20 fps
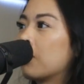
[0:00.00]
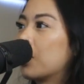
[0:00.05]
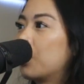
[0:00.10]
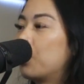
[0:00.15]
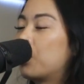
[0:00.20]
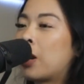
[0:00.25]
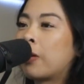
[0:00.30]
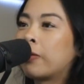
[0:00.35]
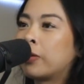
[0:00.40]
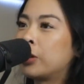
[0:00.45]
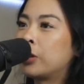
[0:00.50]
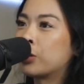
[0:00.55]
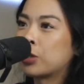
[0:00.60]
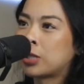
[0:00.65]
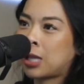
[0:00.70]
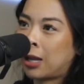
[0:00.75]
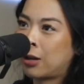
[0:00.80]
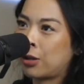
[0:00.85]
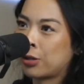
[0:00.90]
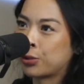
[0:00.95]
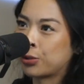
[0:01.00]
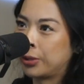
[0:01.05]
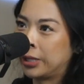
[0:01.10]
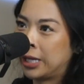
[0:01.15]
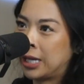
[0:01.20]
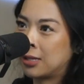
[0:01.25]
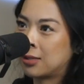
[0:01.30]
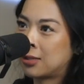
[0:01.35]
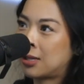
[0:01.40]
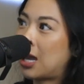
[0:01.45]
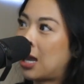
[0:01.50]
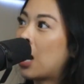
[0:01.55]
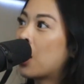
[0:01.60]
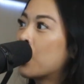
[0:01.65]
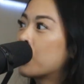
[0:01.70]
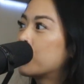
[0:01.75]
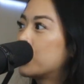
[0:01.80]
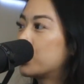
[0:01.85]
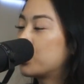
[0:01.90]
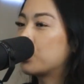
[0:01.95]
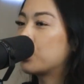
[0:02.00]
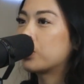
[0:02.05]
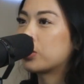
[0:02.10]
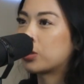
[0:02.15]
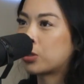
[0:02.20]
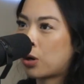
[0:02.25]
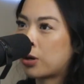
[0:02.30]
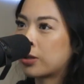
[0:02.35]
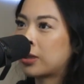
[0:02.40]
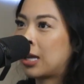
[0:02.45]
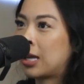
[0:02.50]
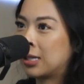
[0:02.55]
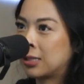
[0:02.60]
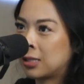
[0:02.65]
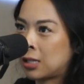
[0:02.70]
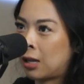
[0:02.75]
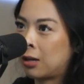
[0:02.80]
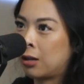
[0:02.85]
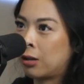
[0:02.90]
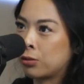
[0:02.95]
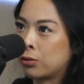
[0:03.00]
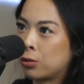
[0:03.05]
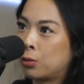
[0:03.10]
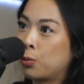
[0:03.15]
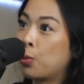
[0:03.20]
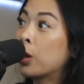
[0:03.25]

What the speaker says: whatever your side hustle is, how to start that side hustle.